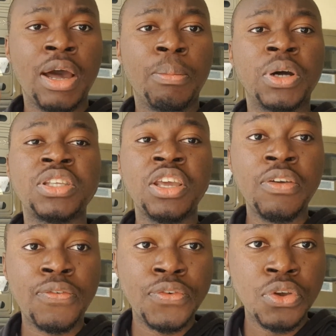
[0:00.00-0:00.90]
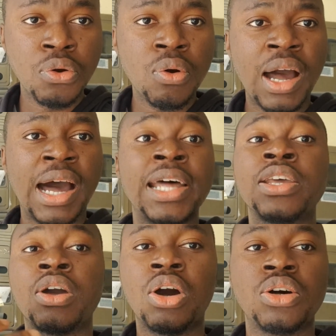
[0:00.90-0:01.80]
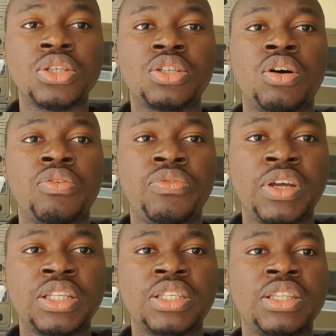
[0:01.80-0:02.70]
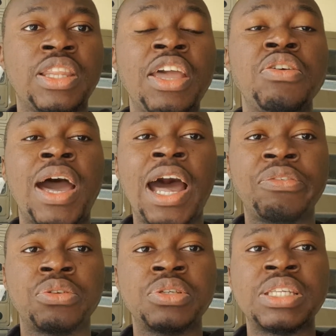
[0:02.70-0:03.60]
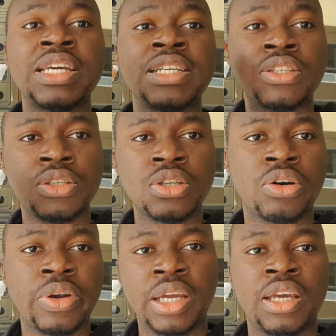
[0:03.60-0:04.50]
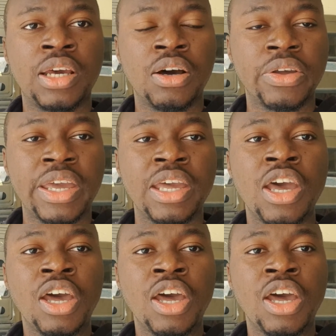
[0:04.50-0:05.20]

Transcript: But if you are the cause of it, then you have to say sorry, okay?